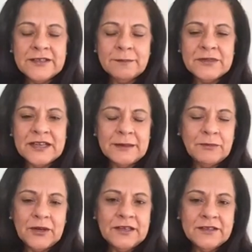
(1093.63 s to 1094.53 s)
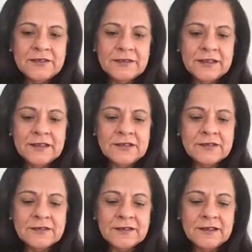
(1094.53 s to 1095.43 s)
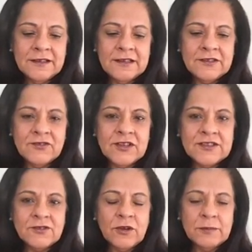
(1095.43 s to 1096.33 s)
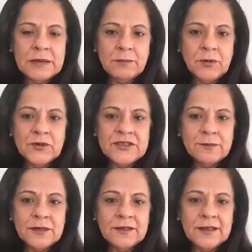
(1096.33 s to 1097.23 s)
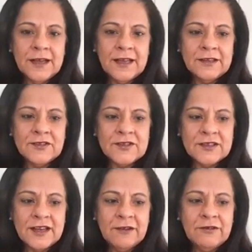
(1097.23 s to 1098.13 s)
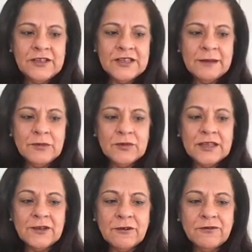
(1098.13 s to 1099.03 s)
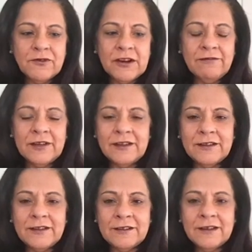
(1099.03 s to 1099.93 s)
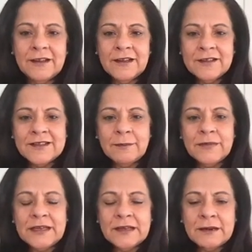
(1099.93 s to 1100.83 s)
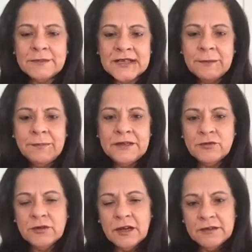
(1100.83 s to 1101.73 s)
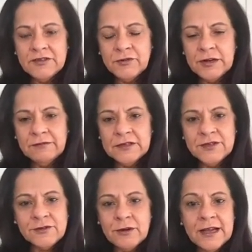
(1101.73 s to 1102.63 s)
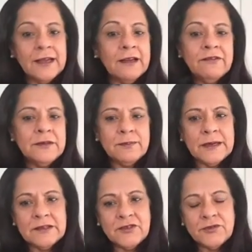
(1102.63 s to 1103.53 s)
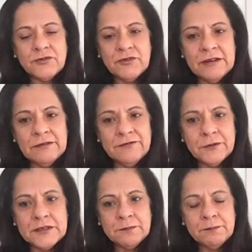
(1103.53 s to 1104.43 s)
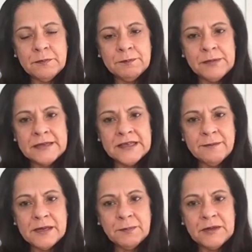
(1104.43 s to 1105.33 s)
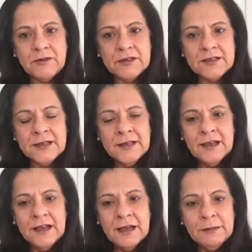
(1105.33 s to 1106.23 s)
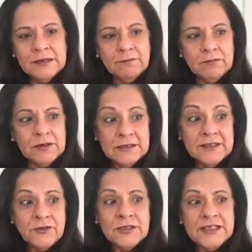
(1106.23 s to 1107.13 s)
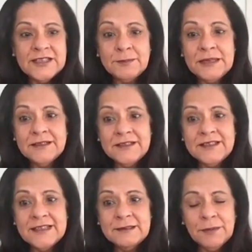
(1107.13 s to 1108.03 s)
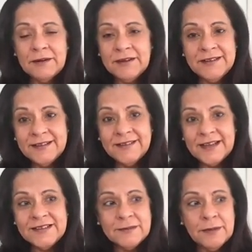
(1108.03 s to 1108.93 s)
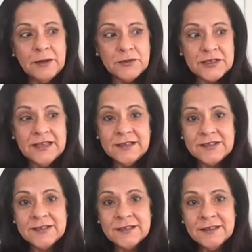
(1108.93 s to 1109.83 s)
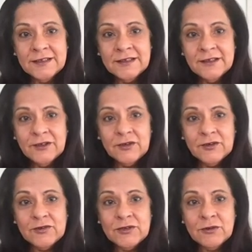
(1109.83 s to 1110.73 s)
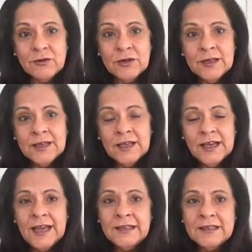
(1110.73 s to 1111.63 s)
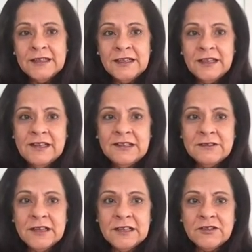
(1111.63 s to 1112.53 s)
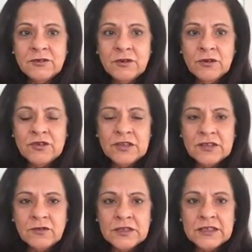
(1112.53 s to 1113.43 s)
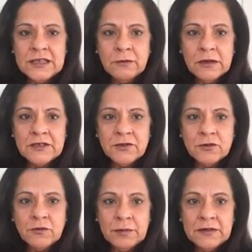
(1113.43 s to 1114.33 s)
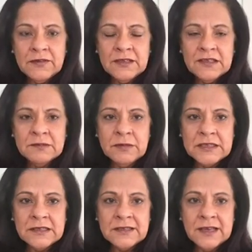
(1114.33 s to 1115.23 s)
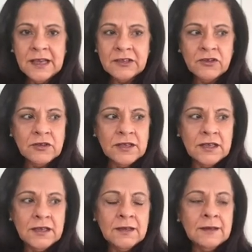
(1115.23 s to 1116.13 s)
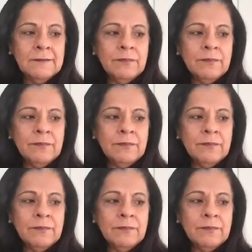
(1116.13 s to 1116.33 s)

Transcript: some time, right? It's it's just not been possible. And every time you think of traveling, something comes up and you can't travel. So I haven't managed to travel for the pandemic period. I mean, literally, it's been a day in Bahrain, and that's about it. You know, so and it's it's not just not seeing one's own business, but it's actually